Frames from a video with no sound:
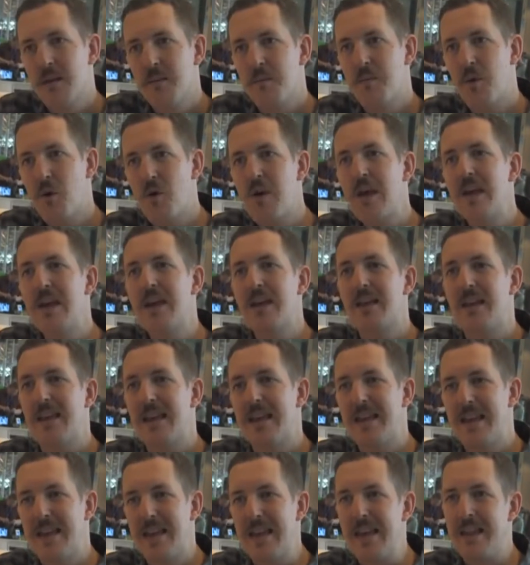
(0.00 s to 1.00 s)
Blogging
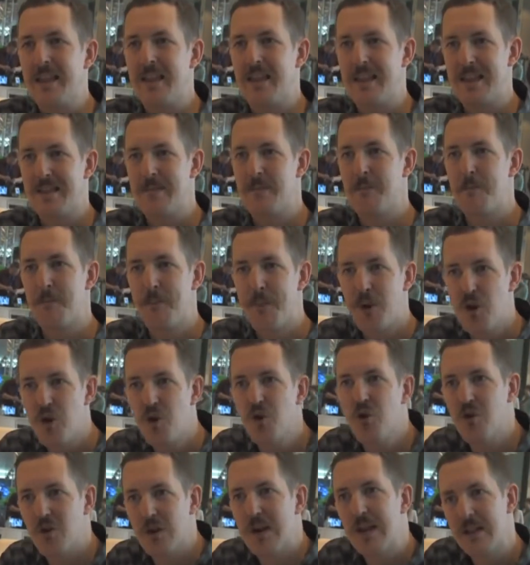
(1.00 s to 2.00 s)
is
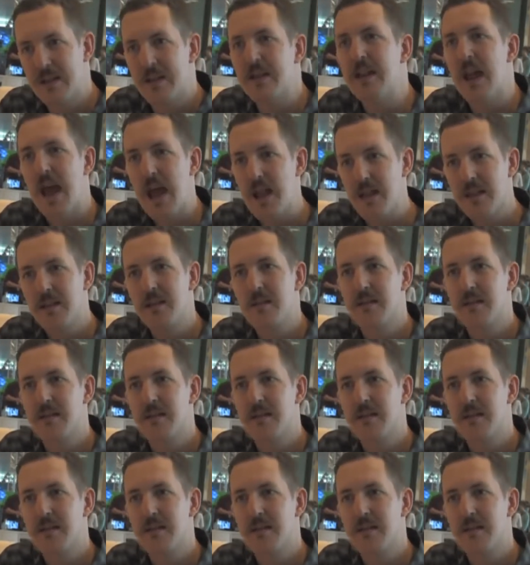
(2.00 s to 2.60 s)
pure internet.